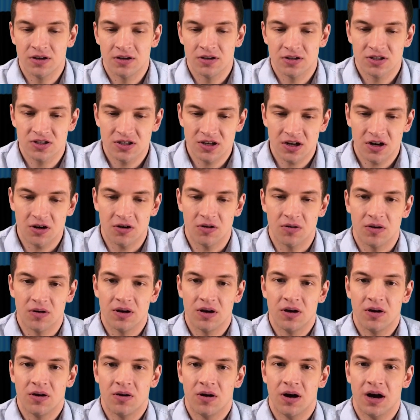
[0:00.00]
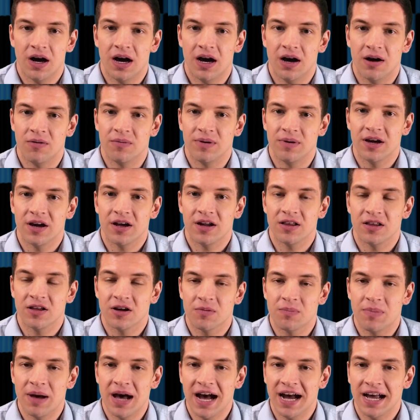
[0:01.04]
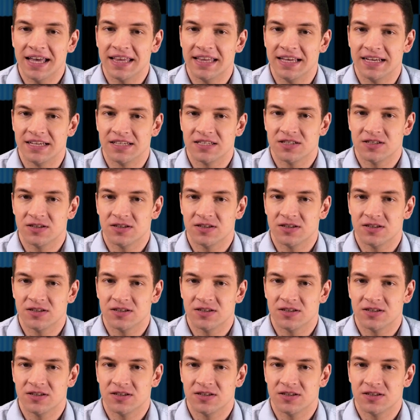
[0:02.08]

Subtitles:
So we got to look back at this.